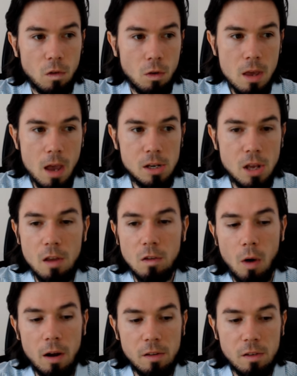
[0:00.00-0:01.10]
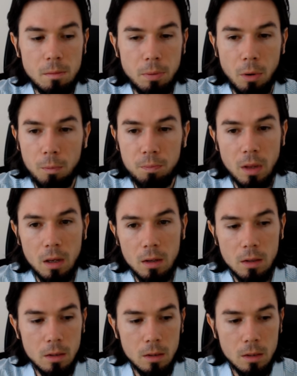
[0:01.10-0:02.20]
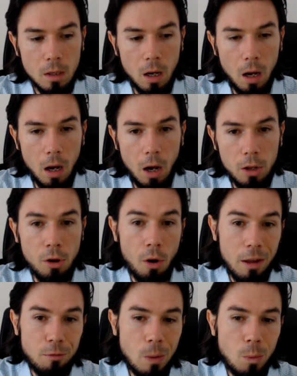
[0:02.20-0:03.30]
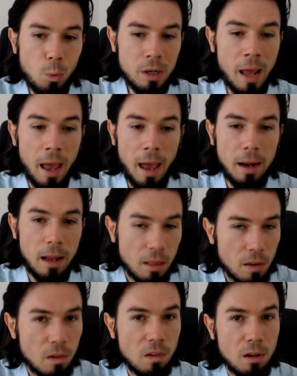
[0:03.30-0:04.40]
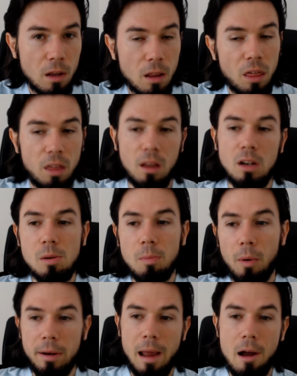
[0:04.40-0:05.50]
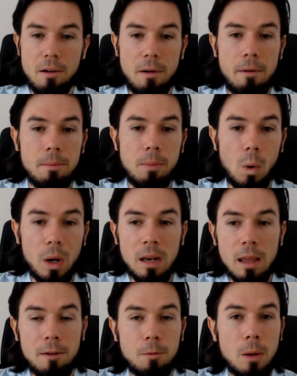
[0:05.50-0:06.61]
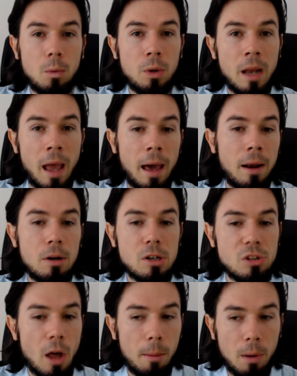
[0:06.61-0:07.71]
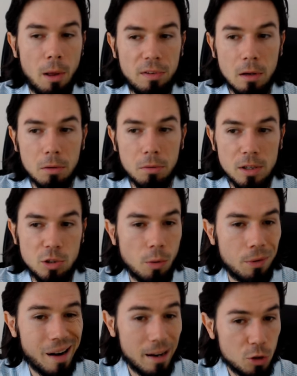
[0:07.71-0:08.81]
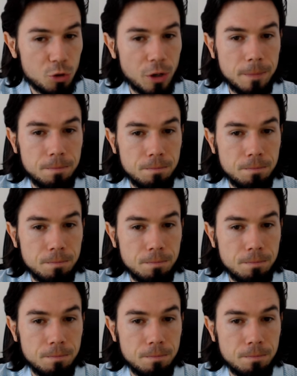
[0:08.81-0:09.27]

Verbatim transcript: So the idea is quite simple uh, you know, if we wouldn't had, and this is another thing to point out, very important, if we wouldn't had our stop loss increase to our entry,